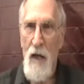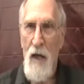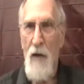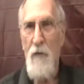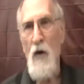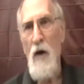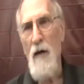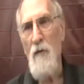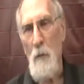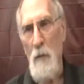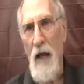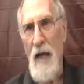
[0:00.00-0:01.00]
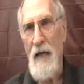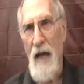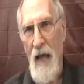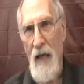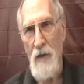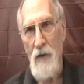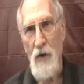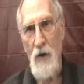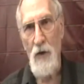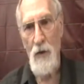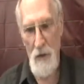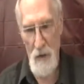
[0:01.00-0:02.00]
If you have a plain hand
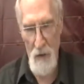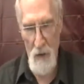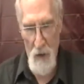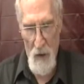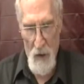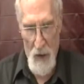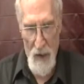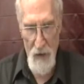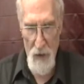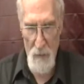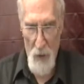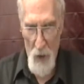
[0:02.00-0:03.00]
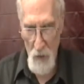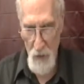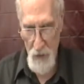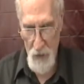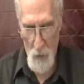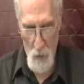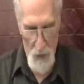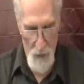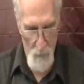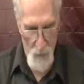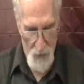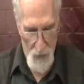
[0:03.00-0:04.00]
churn, as opposed to one of
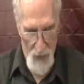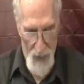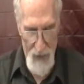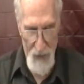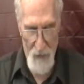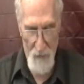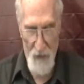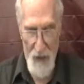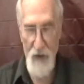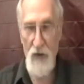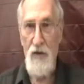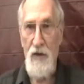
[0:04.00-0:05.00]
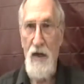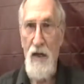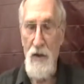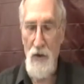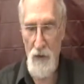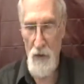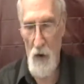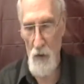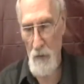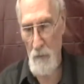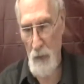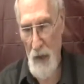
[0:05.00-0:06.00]
them with a light that flashes at each stroke
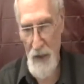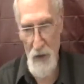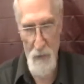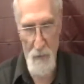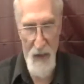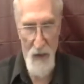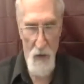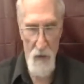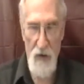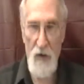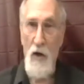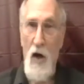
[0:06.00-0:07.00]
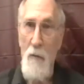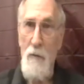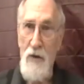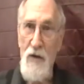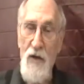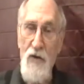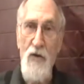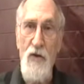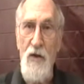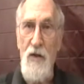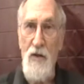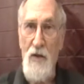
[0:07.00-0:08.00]
and plays Mendelssohn compositions
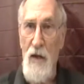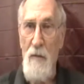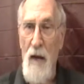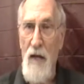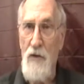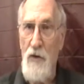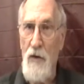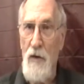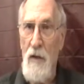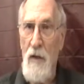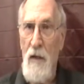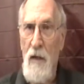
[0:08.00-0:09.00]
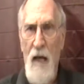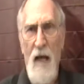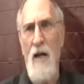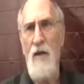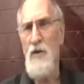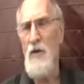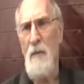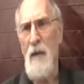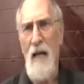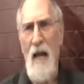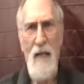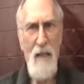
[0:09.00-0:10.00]
in C major, it looks to me
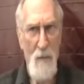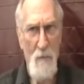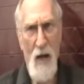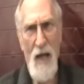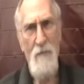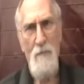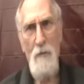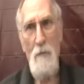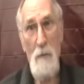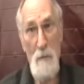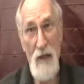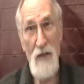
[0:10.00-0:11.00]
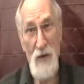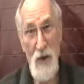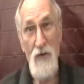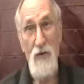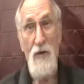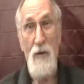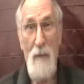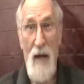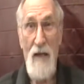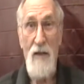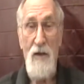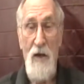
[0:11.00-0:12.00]
like that plain one would be just
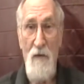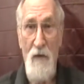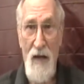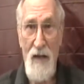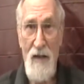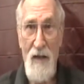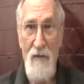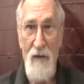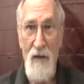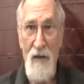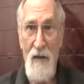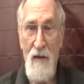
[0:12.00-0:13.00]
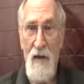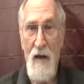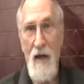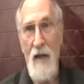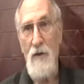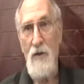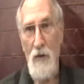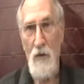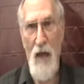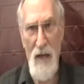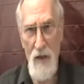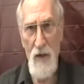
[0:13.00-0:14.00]
about as effective, and so
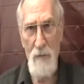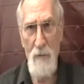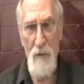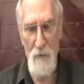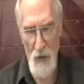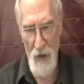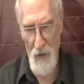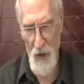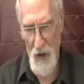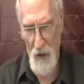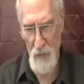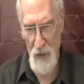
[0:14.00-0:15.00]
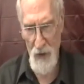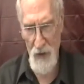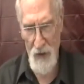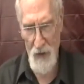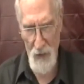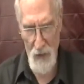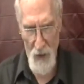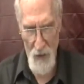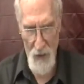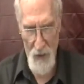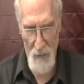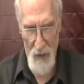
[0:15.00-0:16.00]
that could be one of the objects that they're
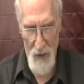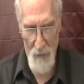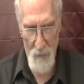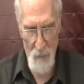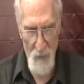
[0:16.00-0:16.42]
talking about.